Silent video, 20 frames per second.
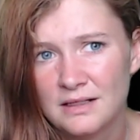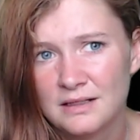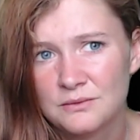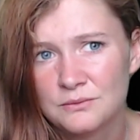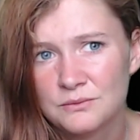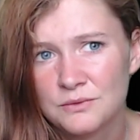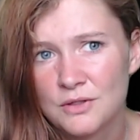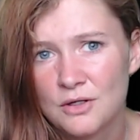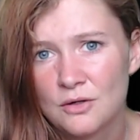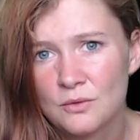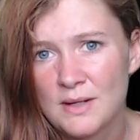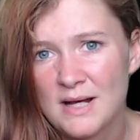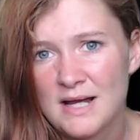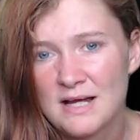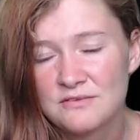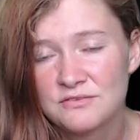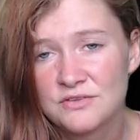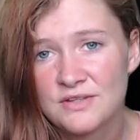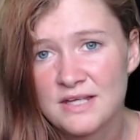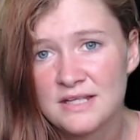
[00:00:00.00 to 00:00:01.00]
I don't know.
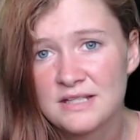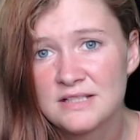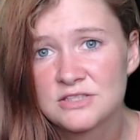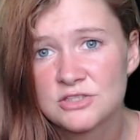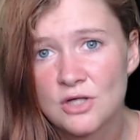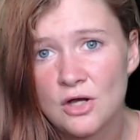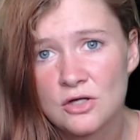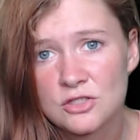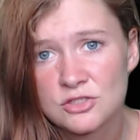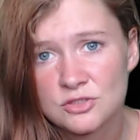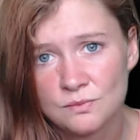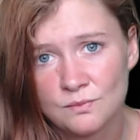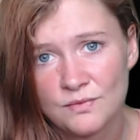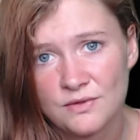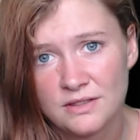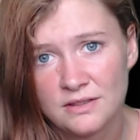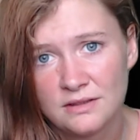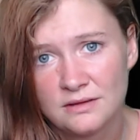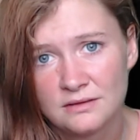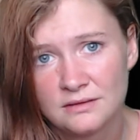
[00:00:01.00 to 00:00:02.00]
Either they saw
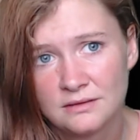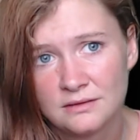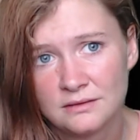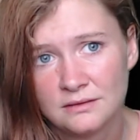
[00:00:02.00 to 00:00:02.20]
something